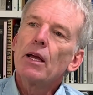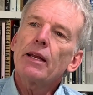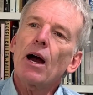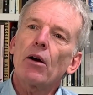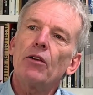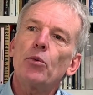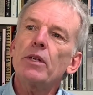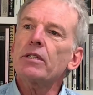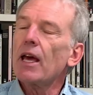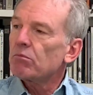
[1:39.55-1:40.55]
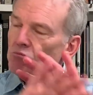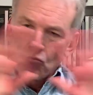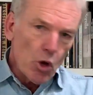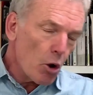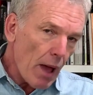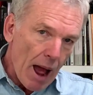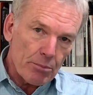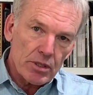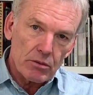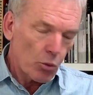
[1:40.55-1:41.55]
Now, if we said no
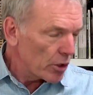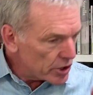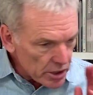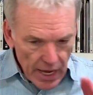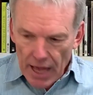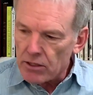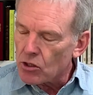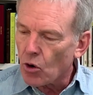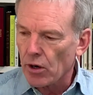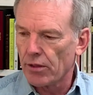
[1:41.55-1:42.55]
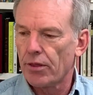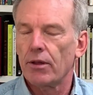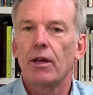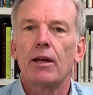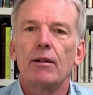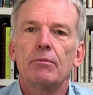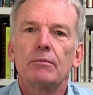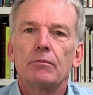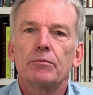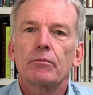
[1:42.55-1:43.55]
maps, we're just heading north.
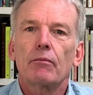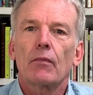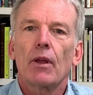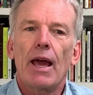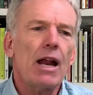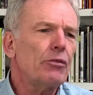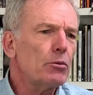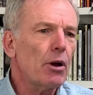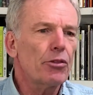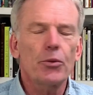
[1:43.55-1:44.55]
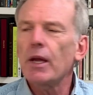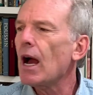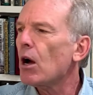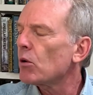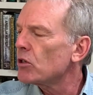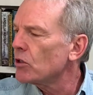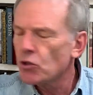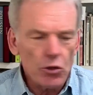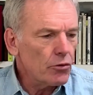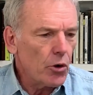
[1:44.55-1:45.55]
And after about three hours, you're
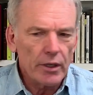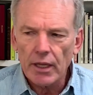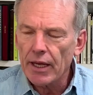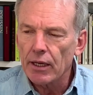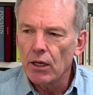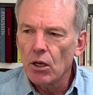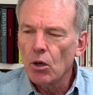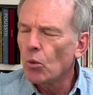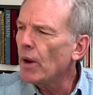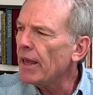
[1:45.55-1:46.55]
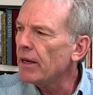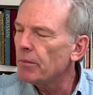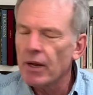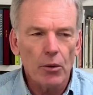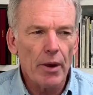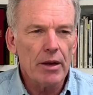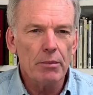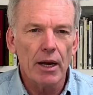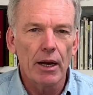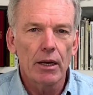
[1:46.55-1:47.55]
sort of going like, wait a minute, wait a
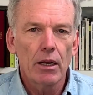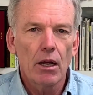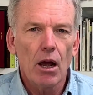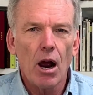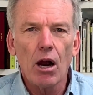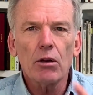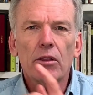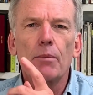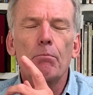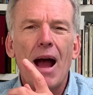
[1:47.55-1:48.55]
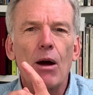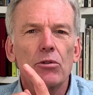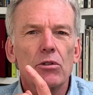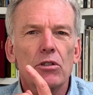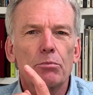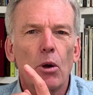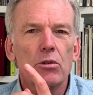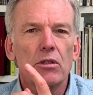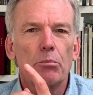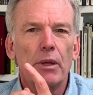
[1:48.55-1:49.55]
minute. Aren't the mountains
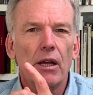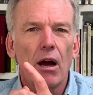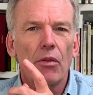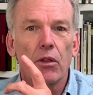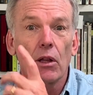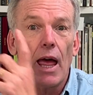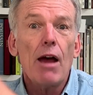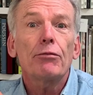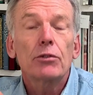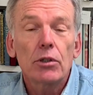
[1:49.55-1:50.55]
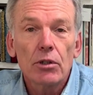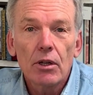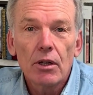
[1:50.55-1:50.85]
supposed to be on the left?